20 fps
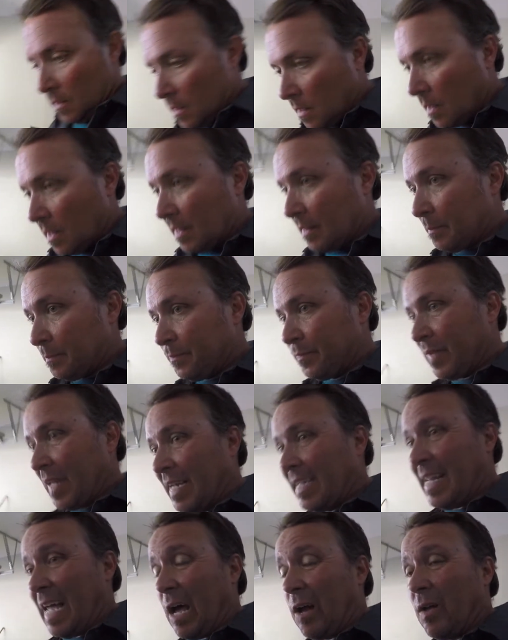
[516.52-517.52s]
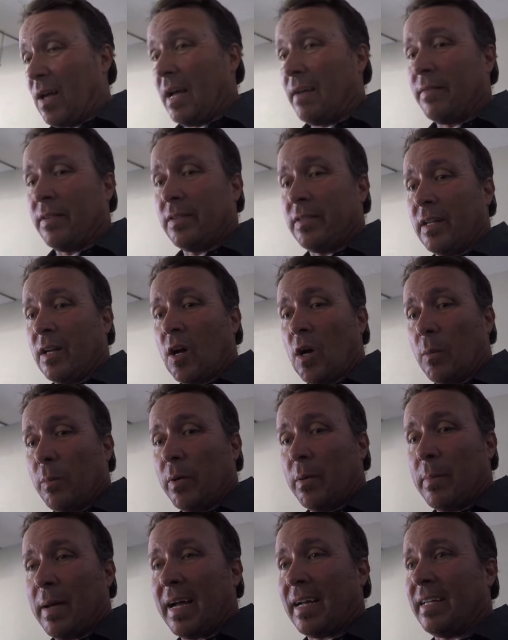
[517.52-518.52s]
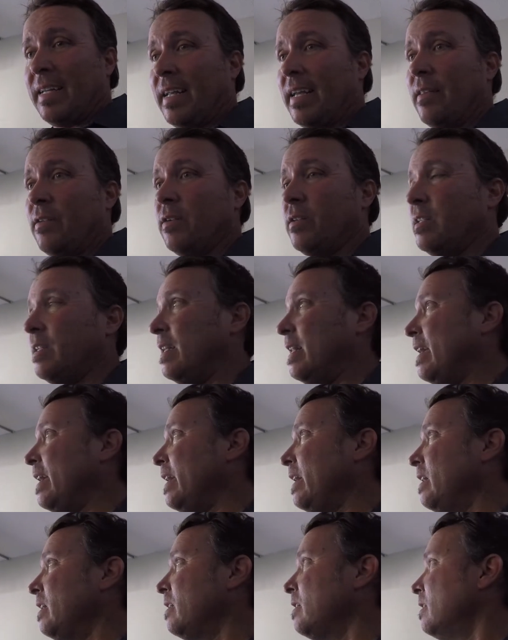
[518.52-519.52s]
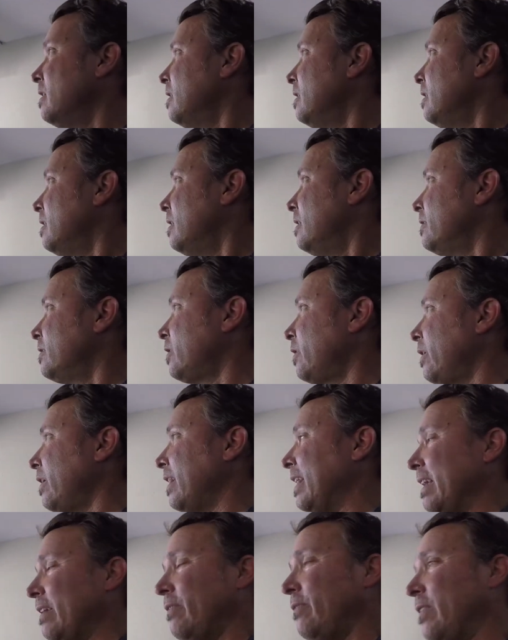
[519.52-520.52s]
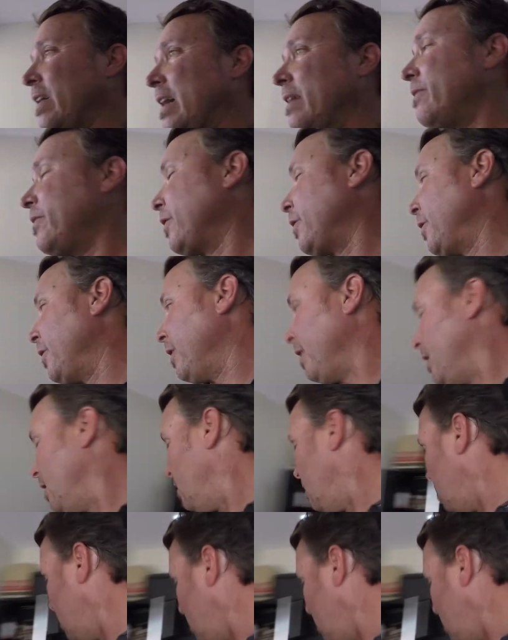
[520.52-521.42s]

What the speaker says: I doubt I'll have this thing all put back together today. It's already like 5:30.